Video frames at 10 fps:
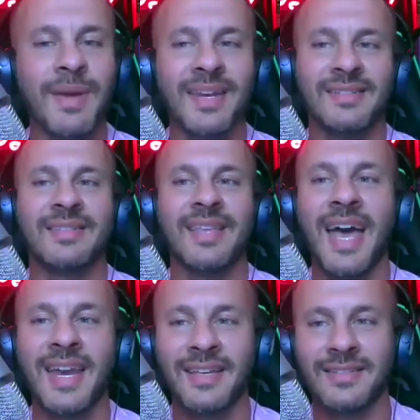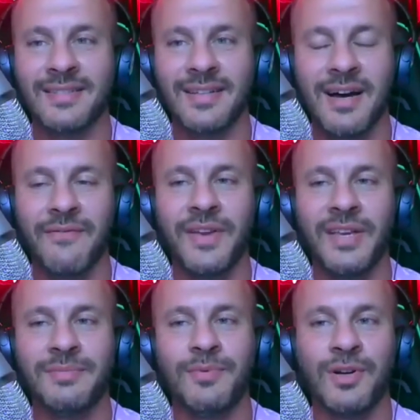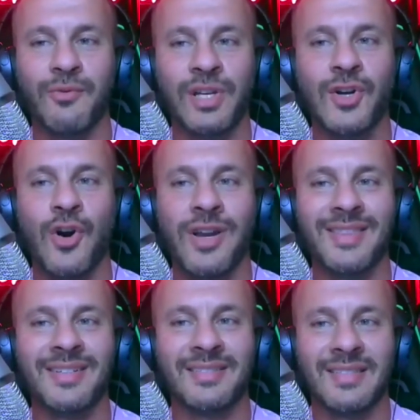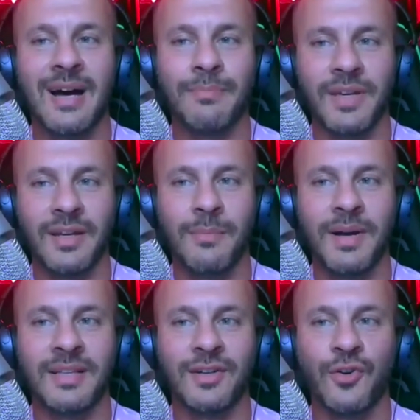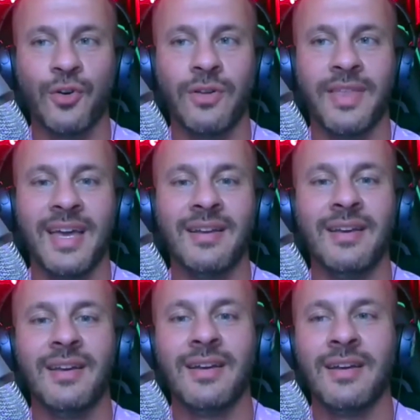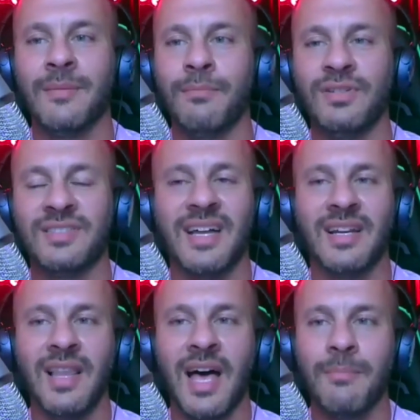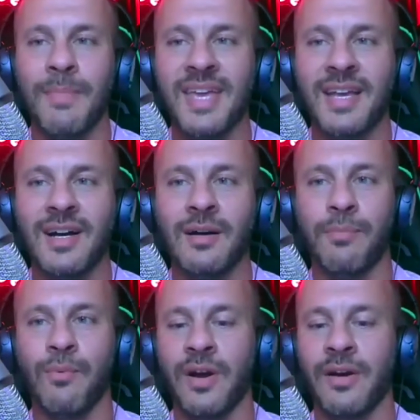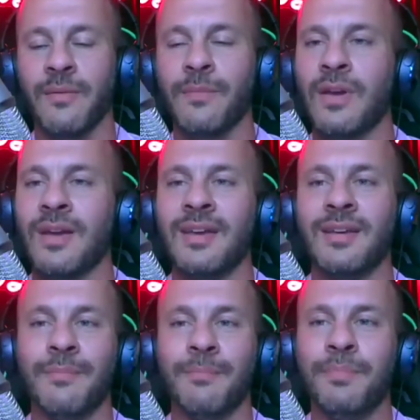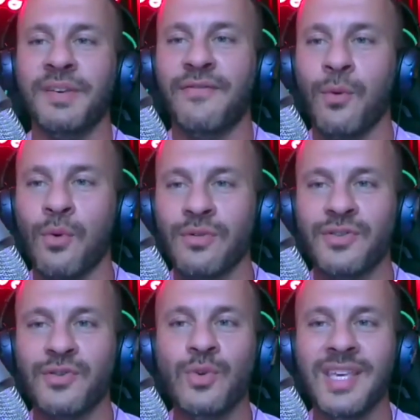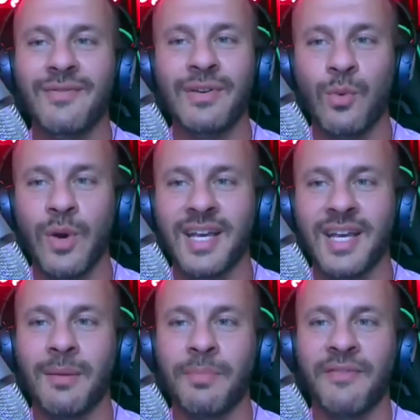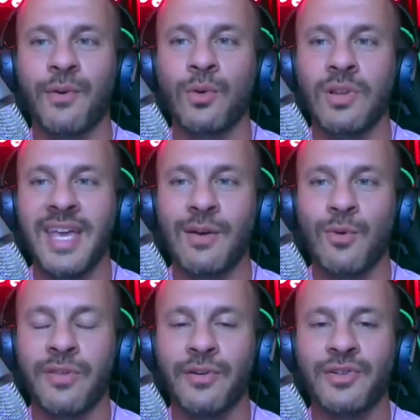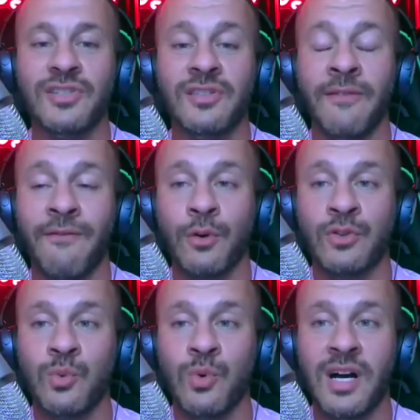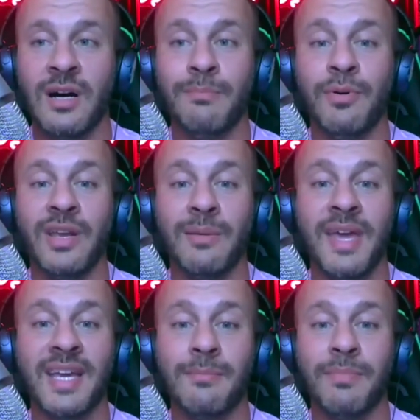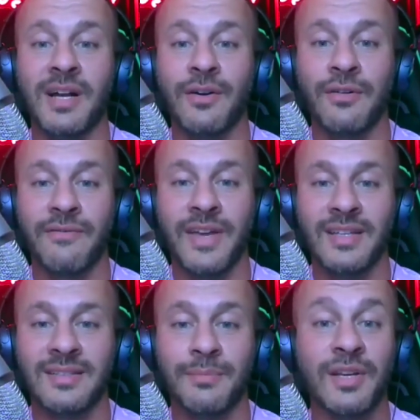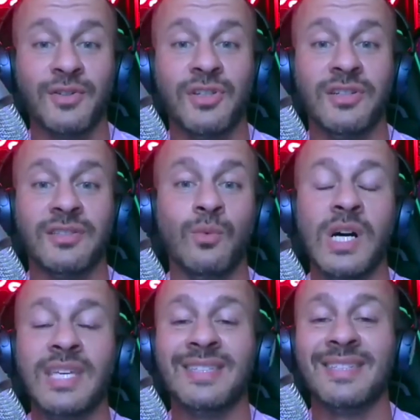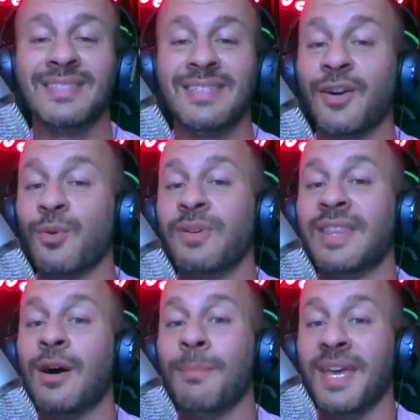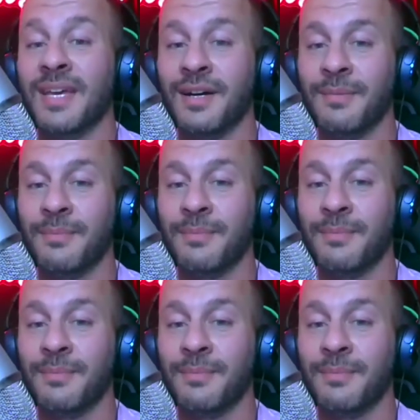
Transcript: made a status on Facebook regarding this topic about the girl that puts on a lot of makeup, where before you even wake up, if you're laying with her, she's the first one up putting makeup on her face because she doesn't want you to see her without makeup.